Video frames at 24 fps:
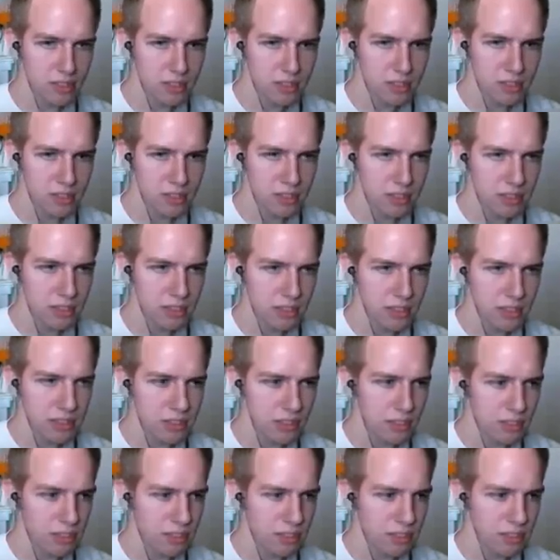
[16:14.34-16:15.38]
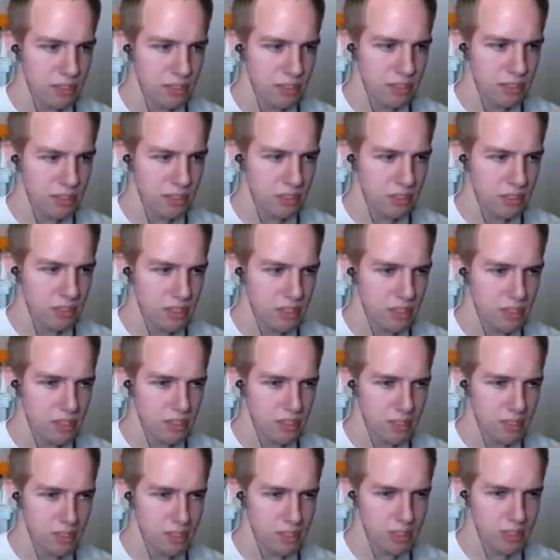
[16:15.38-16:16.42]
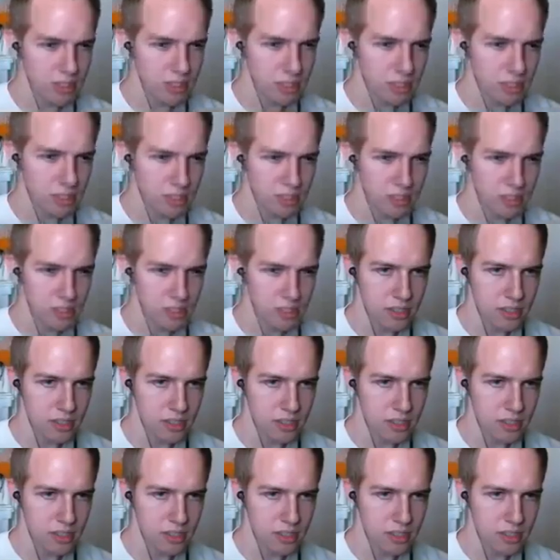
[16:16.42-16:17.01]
Nothing is said.